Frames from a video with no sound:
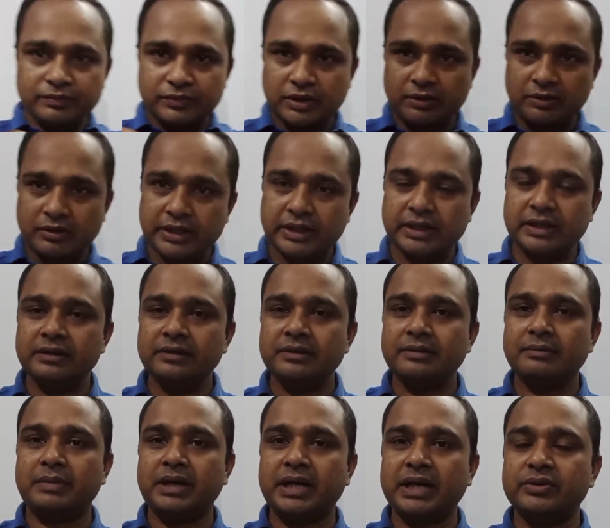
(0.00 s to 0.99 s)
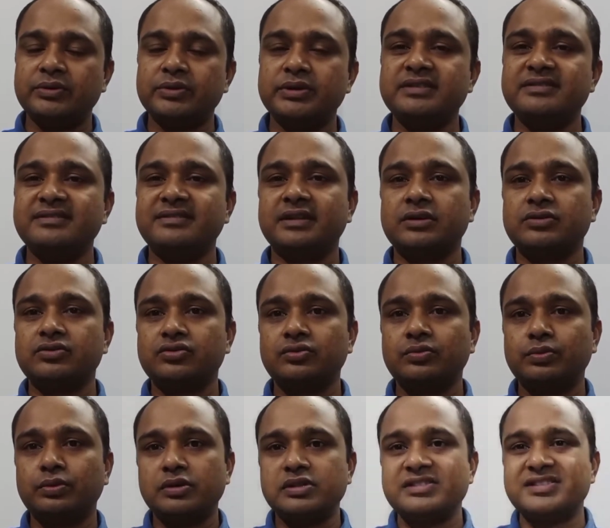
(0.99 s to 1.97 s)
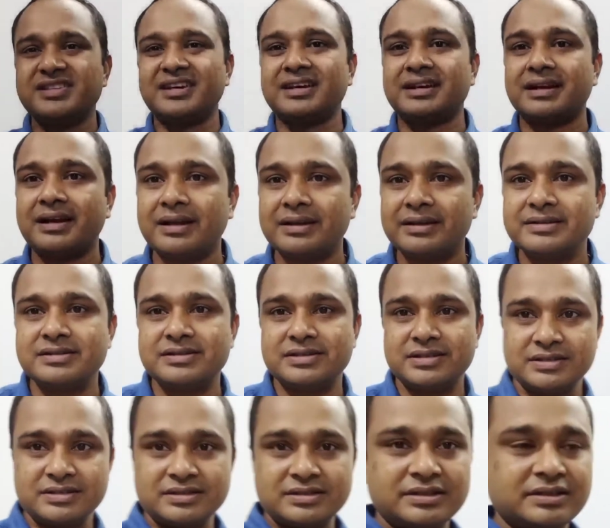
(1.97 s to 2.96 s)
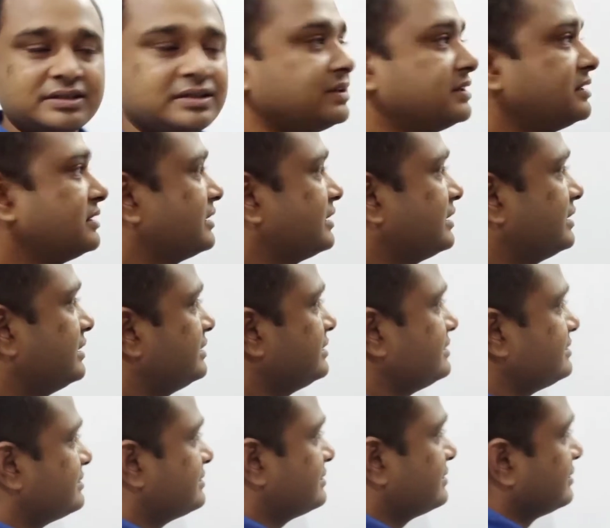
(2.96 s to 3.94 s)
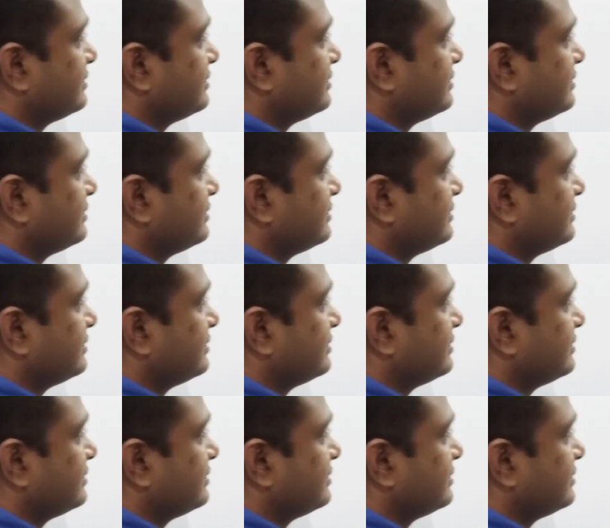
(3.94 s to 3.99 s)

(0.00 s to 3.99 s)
the wire by which the two poles are connected is